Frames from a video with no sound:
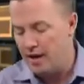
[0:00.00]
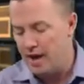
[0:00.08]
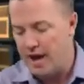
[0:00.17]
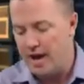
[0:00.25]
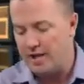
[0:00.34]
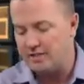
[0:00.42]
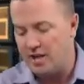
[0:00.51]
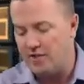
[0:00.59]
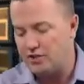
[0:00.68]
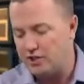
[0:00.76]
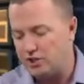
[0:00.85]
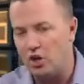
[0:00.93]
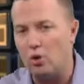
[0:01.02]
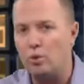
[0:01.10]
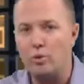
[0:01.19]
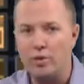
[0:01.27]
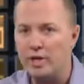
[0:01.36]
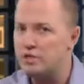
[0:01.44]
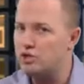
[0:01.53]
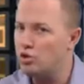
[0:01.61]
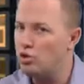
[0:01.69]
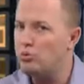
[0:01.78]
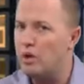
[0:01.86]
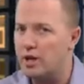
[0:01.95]
And San Francisco, we
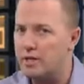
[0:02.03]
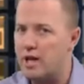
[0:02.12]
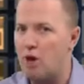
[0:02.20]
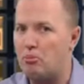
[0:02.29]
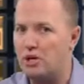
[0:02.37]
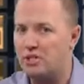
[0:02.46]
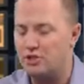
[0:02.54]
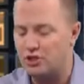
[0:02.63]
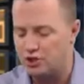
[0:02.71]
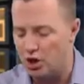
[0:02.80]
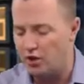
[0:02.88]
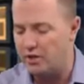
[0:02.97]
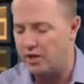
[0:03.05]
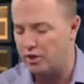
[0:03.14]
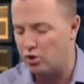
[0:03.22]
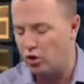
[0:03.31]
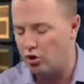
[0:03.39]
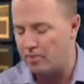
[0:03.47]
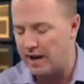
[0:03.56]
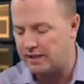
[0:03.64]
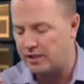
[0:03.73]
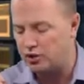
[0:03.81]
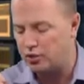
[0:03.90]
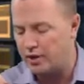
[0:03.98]
assume Colin Kaepernick's going to start again at quarterback
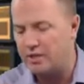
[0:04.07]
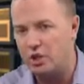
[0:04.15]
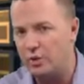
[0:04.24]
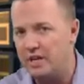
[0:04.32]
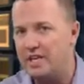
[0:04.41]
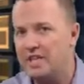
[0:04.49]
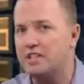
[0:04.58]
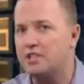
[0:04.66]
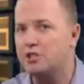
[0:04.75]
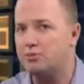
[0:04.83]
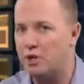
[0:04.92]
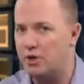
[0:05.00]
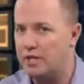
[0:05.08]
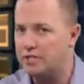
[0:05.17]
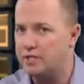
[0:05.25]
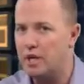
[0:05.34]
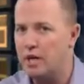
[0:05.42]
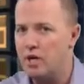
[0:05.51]
this week, so he is inexperienced.